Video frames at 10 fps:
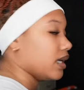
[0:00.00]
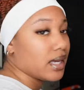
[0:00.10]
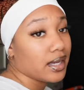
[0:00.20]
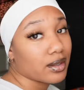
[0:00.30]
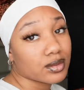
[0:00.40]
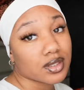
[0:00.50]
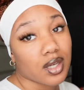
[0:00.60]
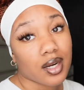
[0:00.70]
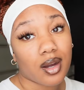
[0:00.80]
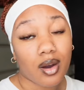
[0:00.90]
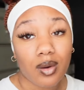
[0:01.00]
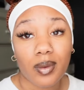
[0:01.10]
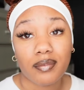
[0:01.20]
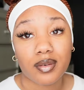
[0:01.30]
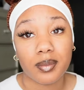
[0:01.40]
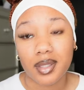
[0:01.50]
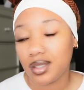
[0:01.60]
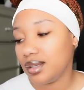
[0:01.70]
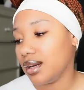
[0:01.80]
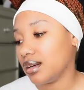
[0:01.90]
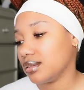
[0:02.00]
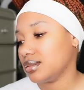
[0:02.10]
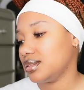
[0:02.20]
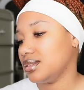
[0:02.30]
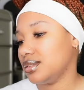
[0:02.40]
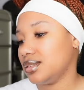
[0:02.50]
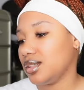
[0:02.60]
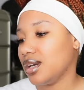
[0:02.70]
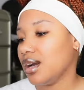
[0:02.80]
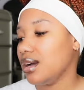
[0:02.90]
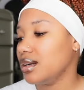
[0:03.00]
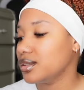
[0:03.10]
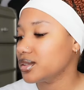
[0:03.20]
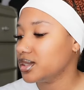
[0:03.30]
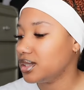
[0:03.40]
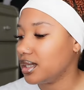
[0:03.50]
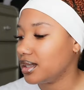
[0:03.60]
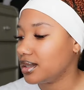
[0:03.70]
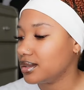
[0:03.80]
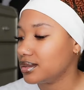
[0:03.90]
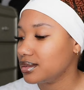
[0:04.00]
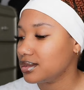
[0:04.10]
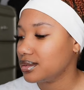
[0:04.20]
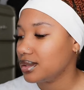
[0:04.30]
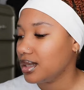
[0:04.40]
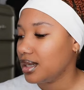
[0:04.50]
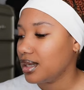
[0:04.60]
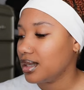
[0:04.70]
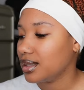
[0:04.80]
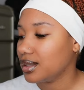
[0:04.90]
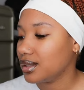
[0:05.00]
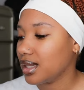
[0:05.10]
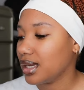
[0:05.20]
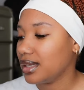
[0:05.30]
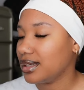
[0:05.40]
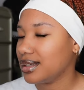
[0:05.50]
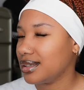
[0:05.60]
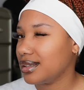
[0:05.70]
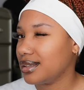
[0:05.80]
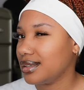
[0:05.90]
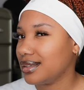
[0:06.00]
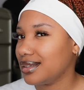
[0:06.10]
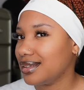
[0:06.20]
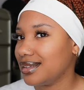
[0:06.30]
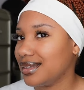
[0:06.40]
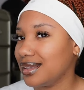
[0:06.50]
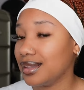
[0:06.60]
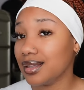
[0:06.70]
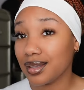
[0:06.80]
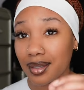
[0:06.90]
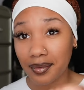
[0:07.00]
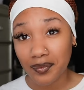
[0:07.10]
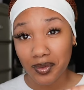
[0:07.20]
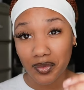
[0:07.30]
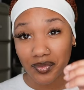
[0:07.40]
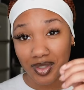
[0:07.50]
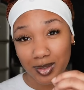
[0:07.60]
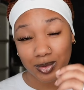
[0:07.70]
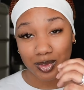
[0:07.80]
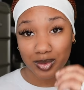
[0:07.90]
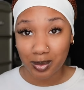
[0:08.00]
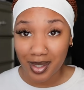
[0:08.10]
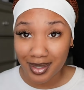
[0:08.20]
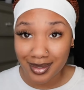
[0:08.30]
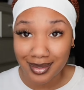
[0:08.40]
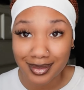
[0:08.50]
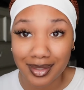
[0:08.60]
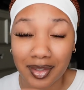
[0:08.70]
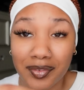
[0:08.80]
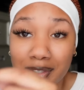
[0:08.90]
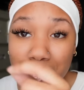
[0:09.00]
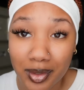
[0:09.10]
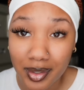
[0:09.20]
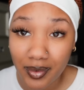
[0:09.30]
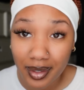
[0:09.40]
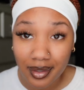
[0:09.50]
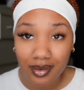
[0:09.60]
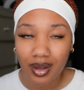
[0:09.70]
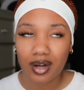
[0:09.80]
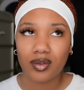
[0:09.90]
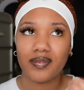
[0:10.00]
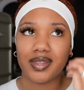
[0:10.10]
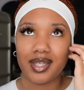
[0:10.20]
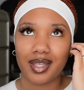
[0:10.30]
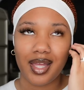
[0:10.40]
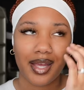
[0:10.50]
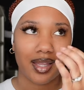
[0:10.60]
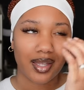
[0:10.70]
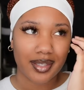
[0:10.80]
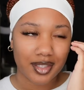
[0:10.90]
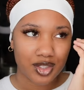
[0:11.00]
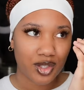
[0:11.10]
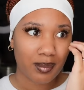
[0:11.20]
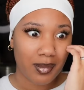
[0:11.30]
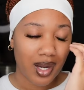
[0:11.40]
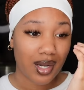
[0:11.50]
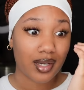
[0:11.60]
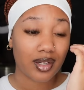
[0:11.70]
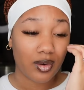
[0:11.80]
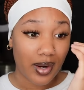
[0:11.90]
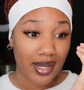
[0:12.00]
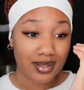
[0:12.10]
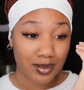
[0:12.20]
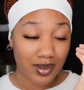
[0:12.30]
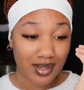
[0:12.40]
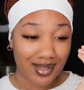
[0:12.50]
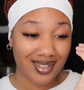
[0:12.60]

He gonna start it all the way from the beginning. Y'all, do y'all understand, like, the level of disrespect he's giving Drake right now? I don't even think, like, is your mind grasping?